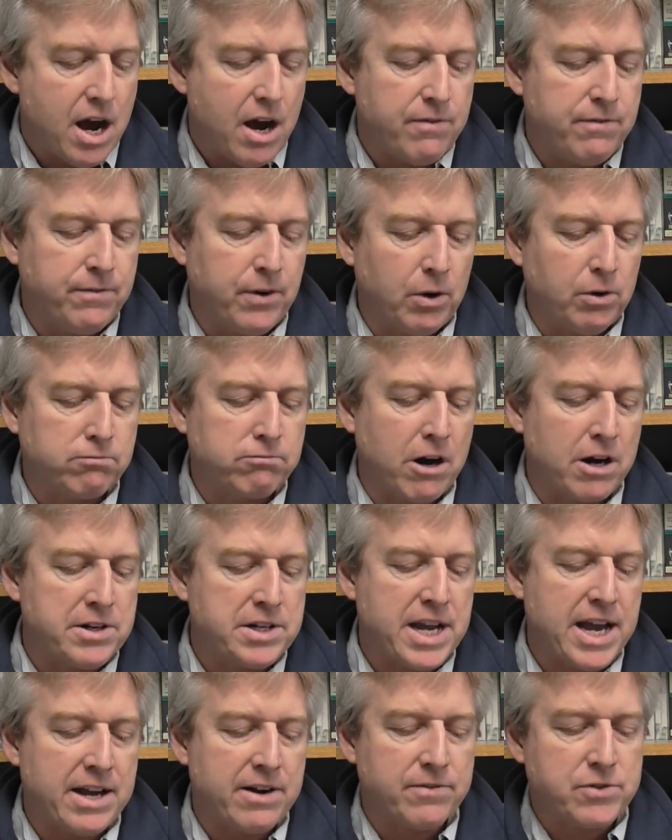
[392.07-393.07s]
a full
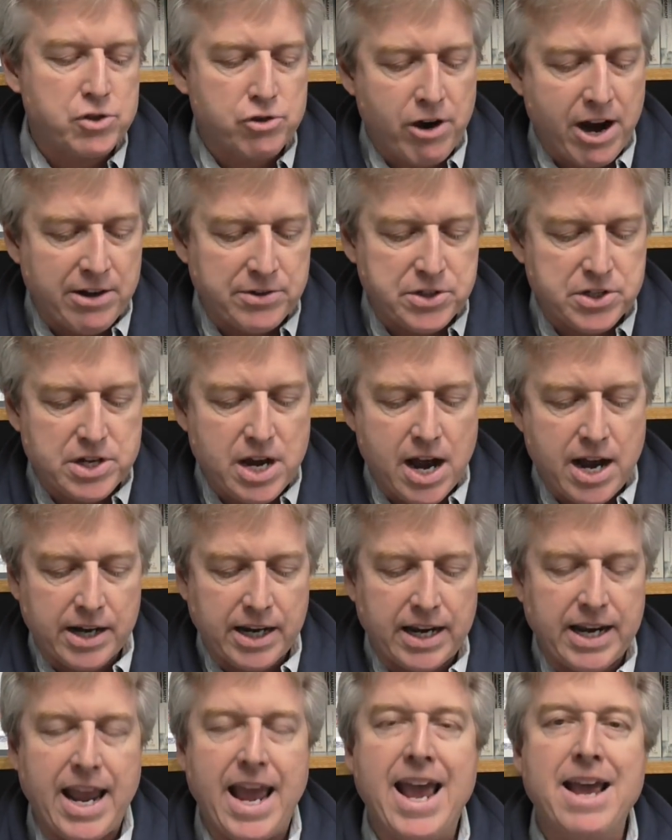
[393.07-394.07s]
rundown of trout
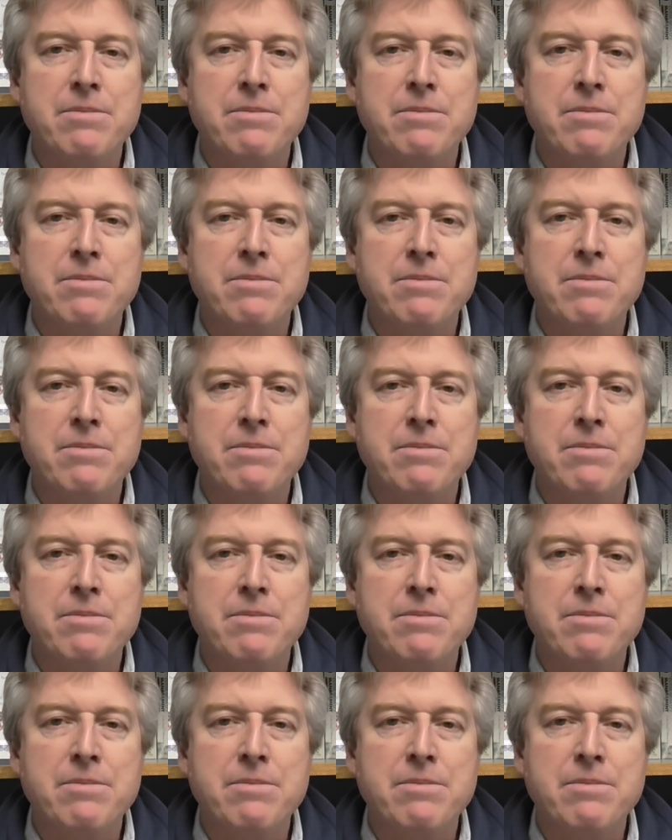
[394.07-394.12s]
stocking,